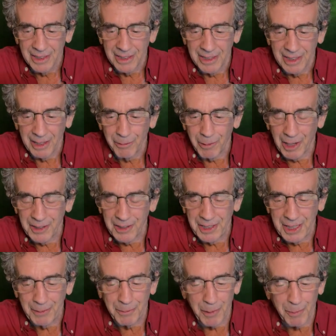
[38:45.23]
They run
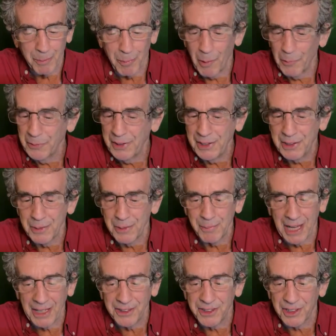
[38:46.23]
deep in
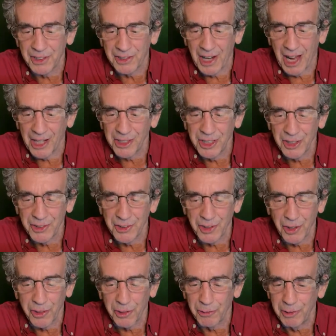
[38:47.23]
multi-dimensions, not just
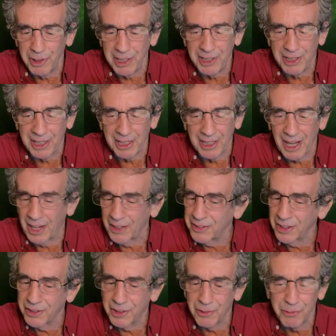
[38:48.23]
the 3D, not
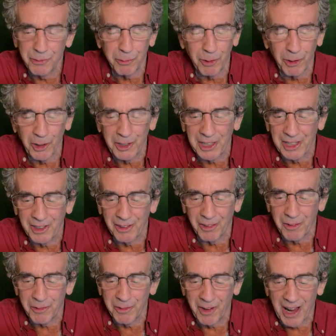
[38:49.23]
just the 4D or
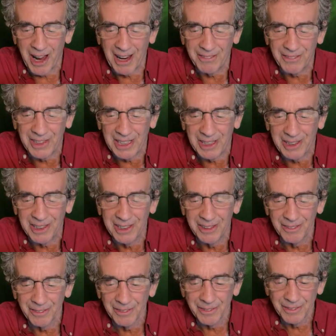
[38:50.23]
the 5D.
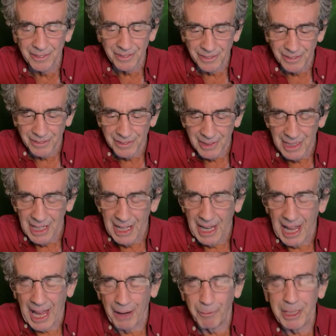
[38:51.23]

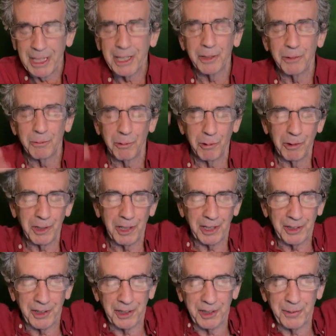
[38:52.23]
And we can root
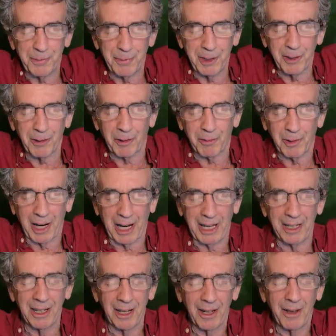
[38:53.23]
into spirit,
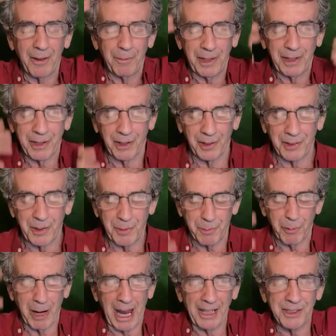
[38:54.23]
right? Because the
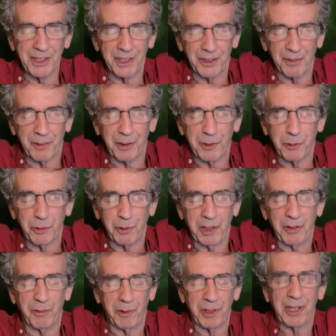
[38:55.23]
branches of a
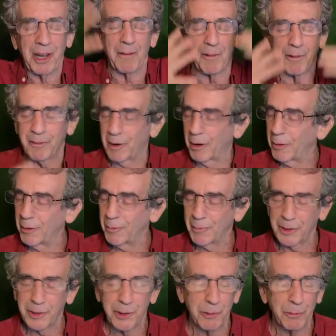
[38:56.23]
tree resemble very
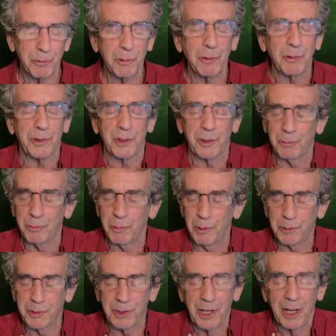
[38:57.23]
much the roots. The
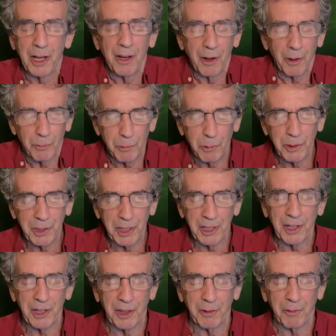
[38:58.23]
roots root
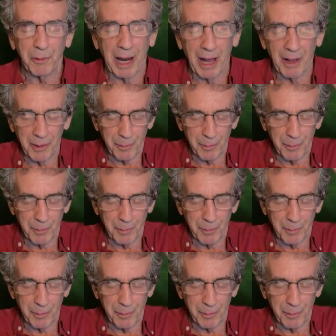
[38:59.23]
into the ground.